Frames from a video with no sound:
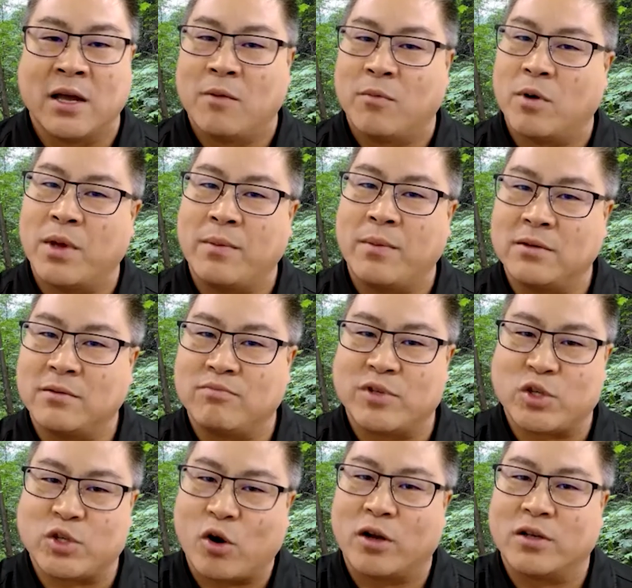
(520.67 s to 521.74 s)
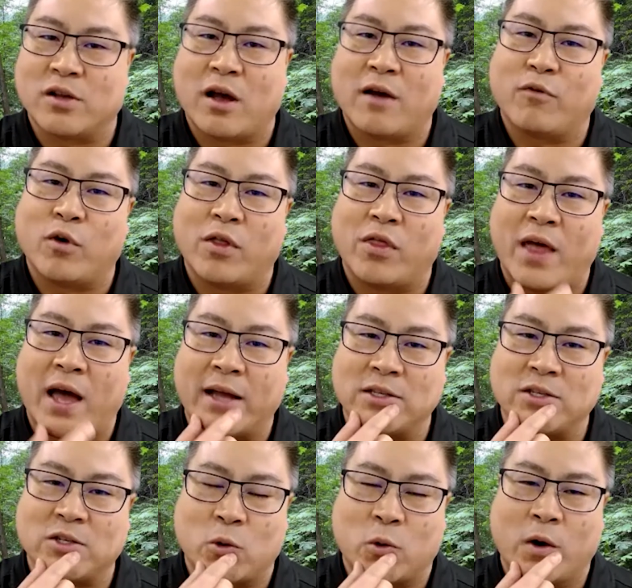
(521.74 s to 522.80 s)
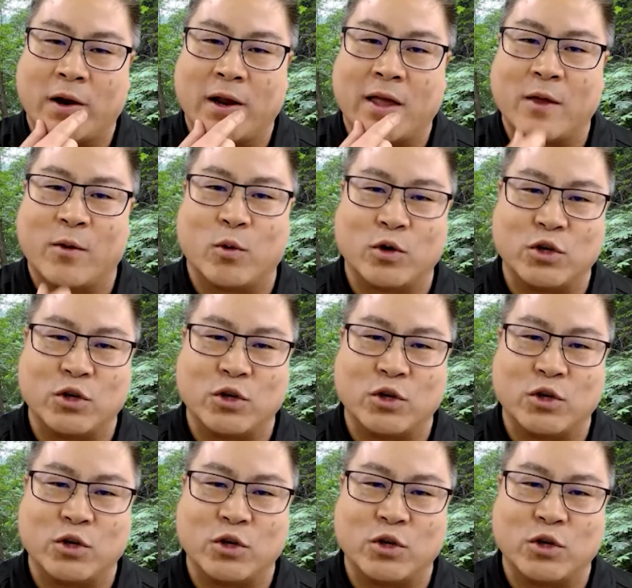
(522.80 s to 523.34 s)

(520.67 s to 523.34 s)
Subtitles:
But maybe start us off with that story, and then